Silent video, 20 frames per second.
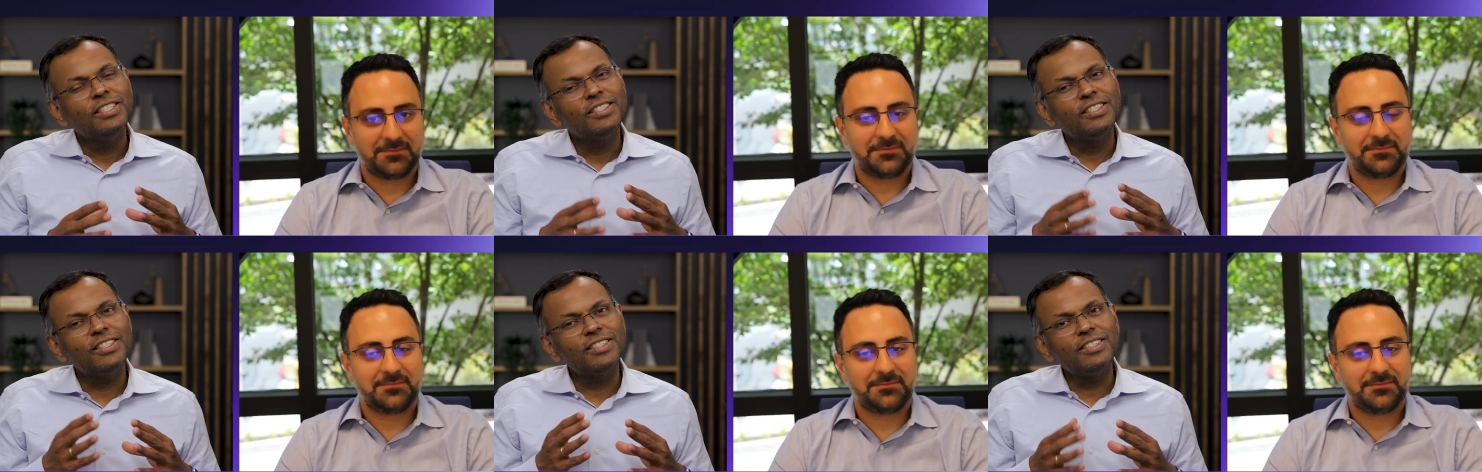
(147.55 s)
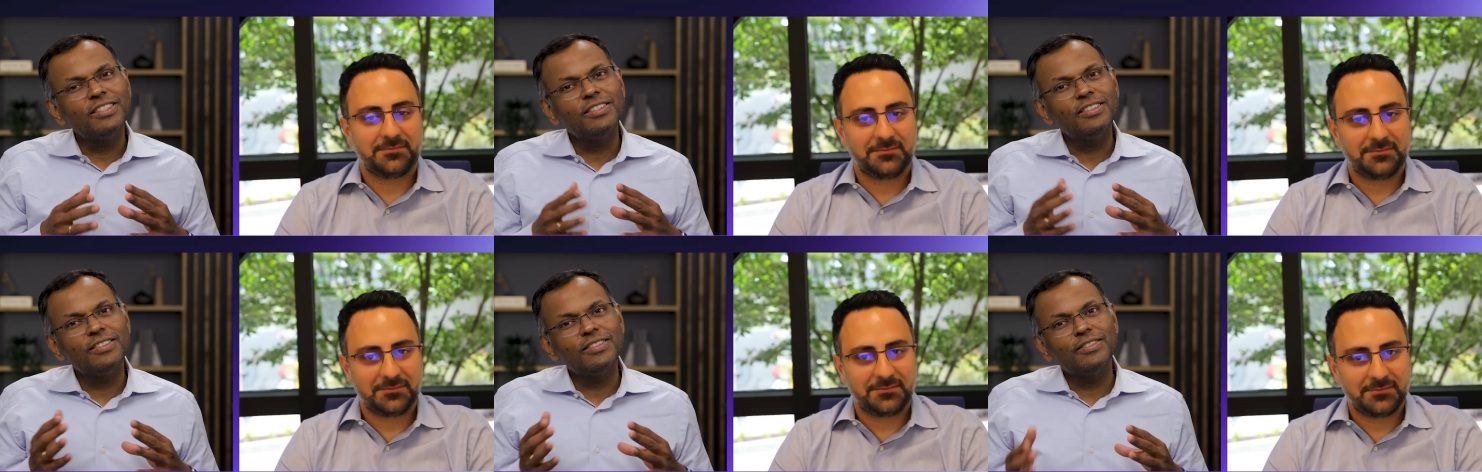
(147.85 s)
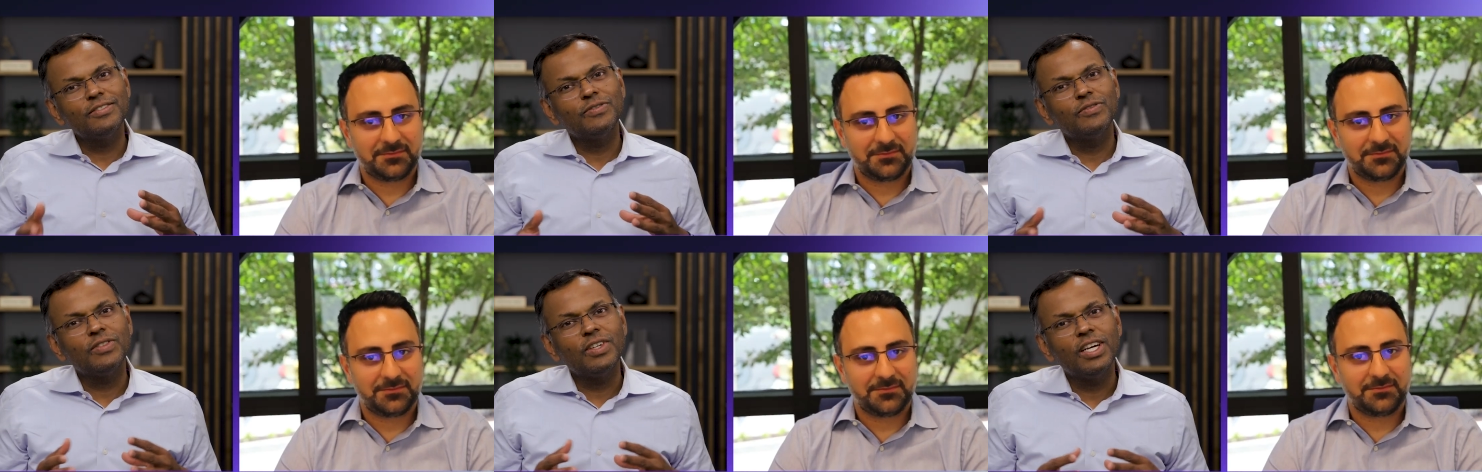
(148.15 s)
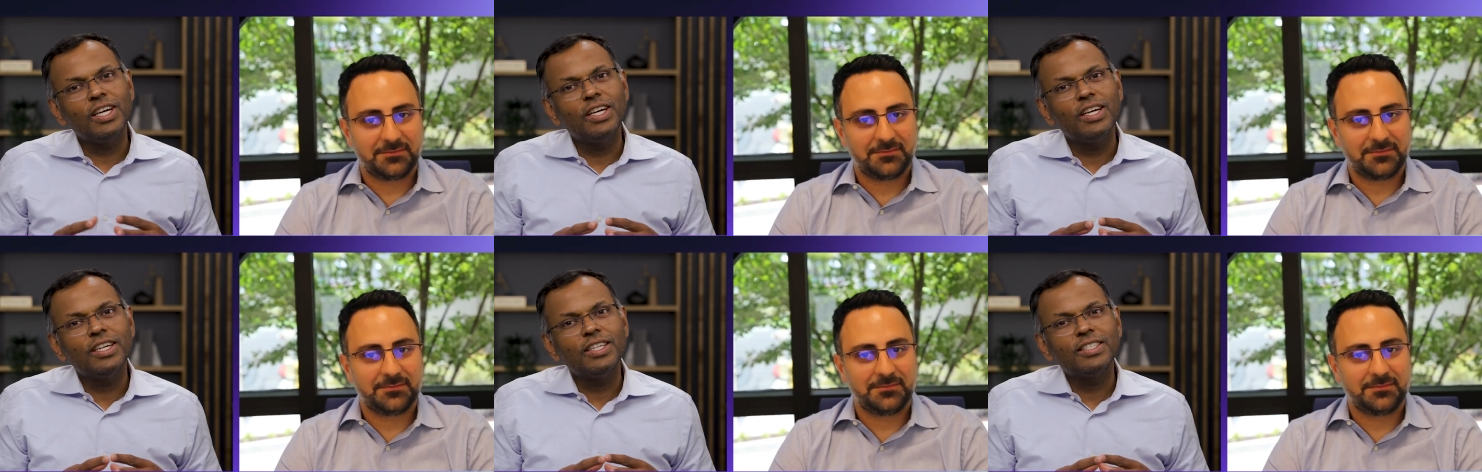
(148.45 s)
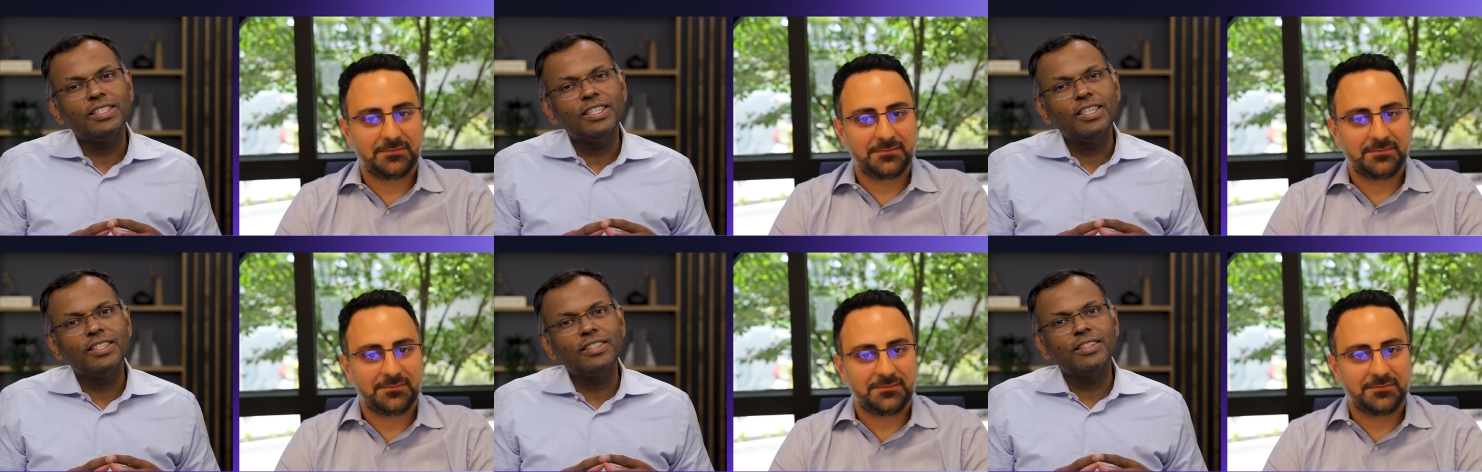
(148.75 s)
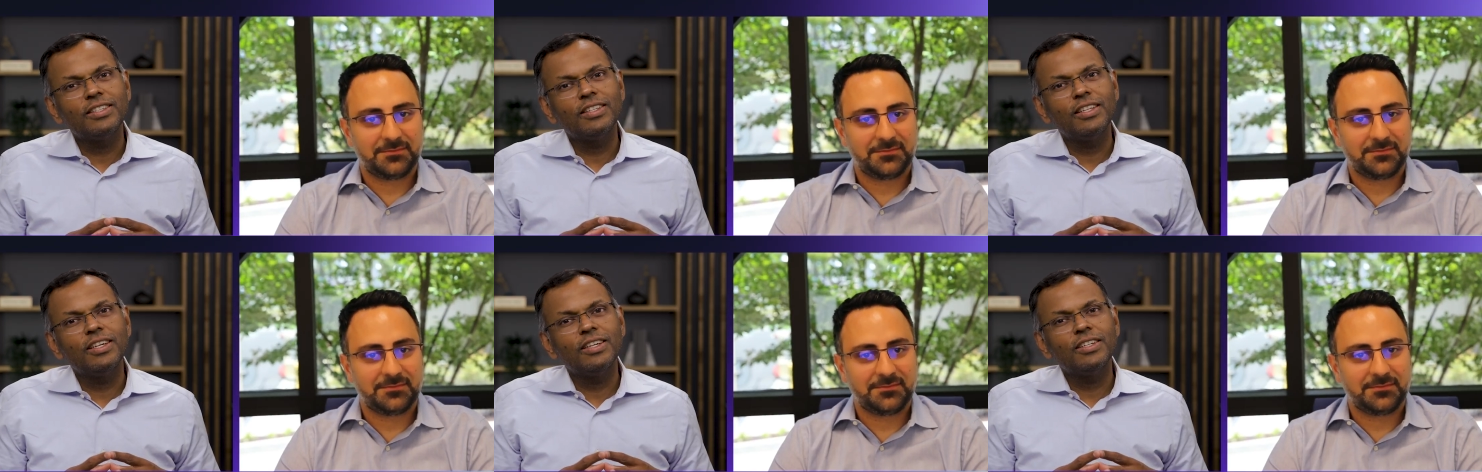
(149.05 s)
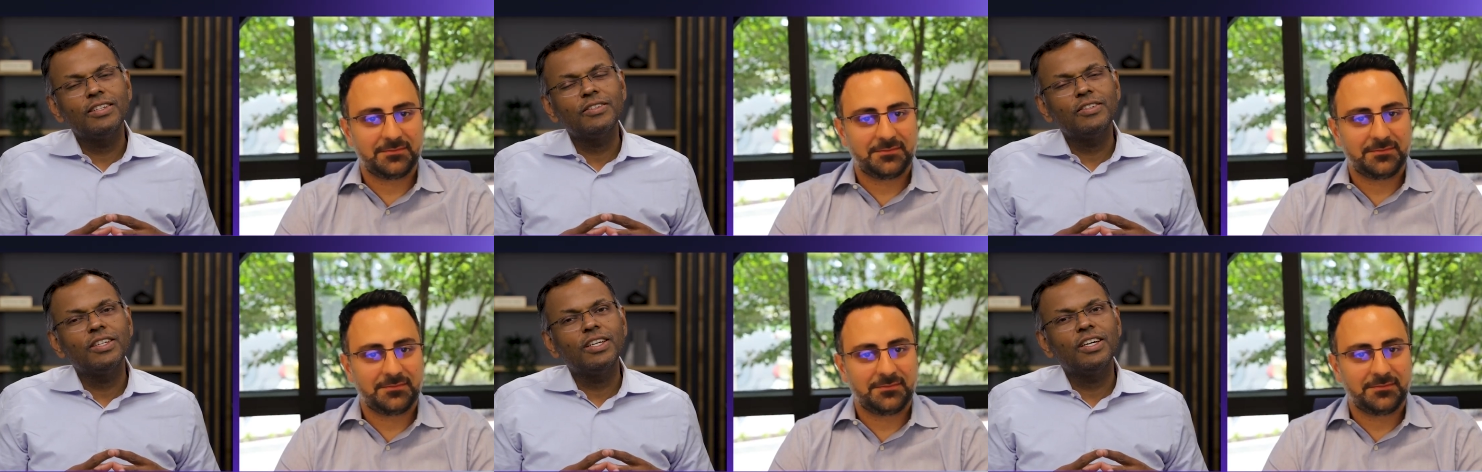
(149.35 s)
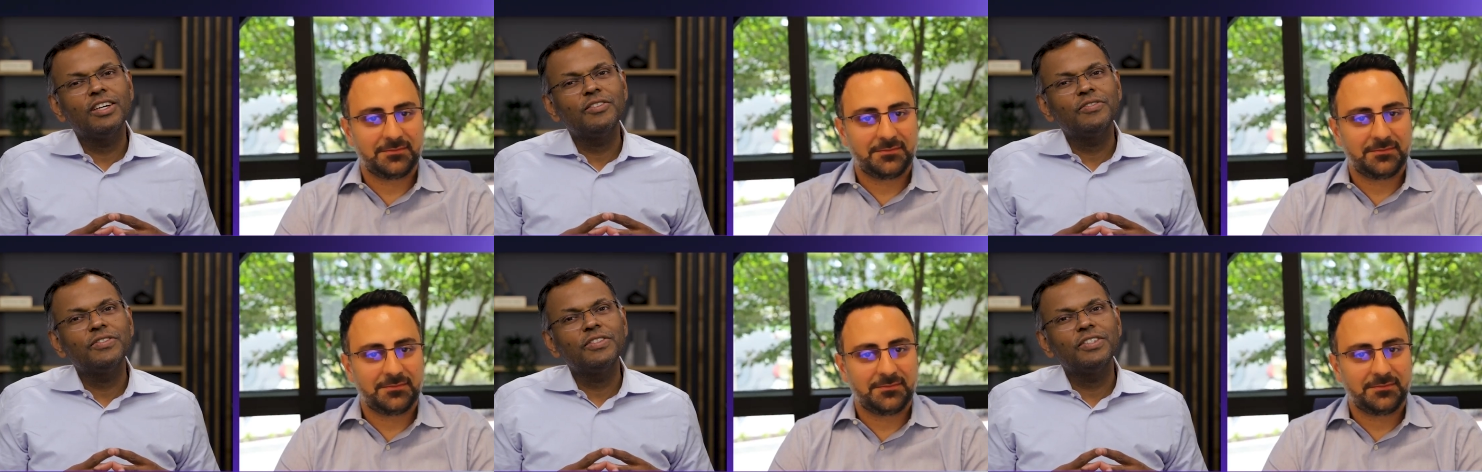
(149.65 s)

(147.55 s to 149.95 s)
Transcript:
Speaker 1: just to uh, take that uh,